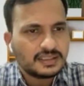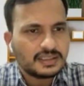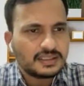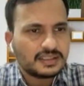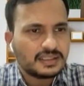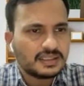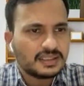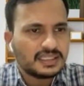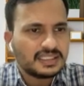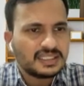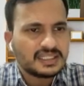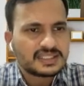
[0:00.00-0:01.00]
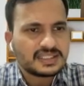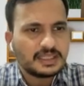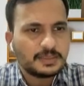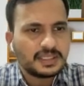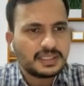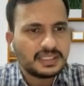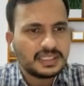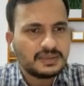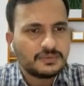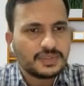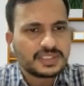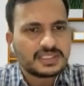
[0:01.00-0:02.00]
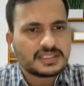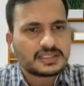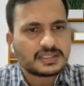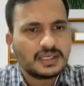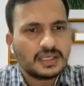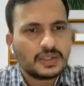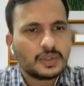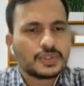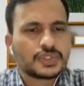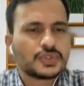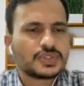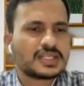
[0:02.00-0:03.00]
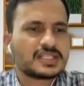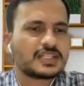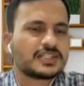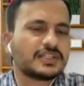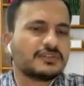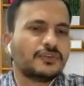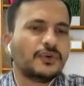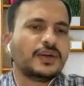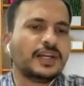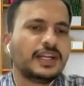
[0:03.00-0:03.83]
nearest neighbor TM, which is close to 64.